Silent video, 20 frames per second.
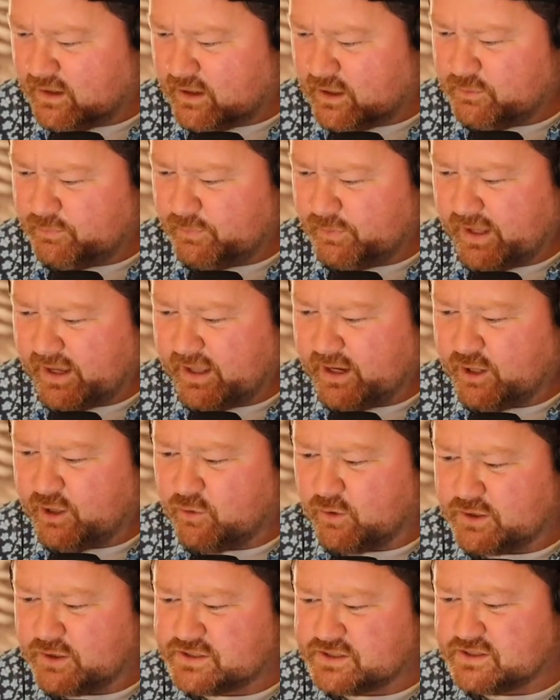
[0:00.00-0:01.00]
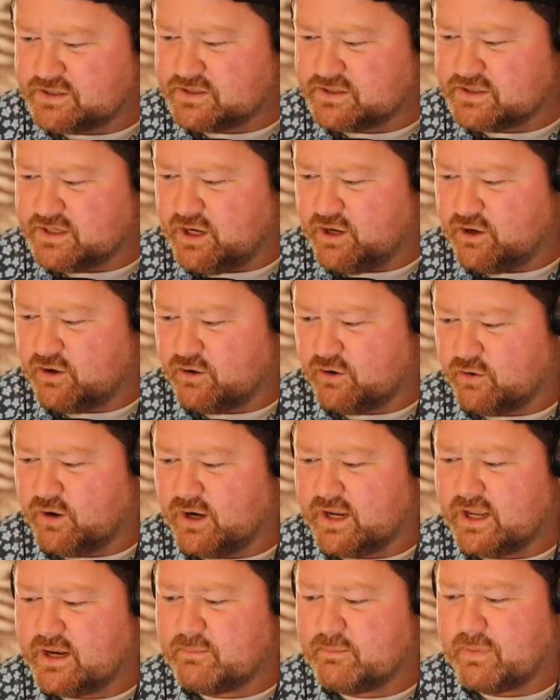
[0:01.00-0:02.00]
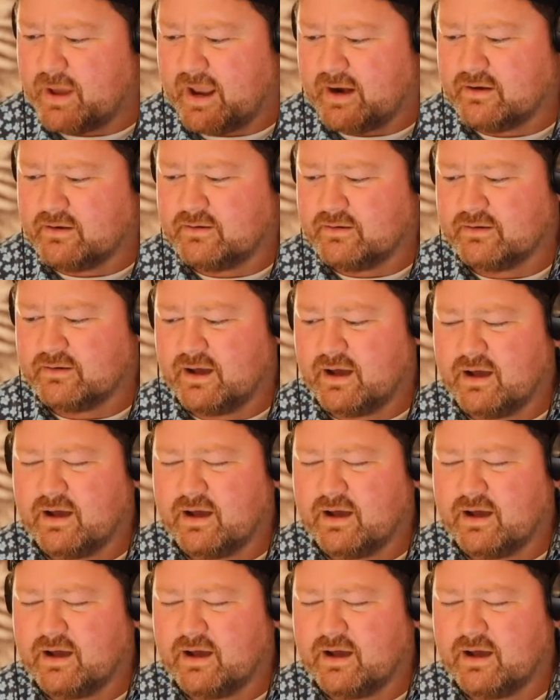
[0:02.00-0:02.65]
Are you playing any courses near or in Bend?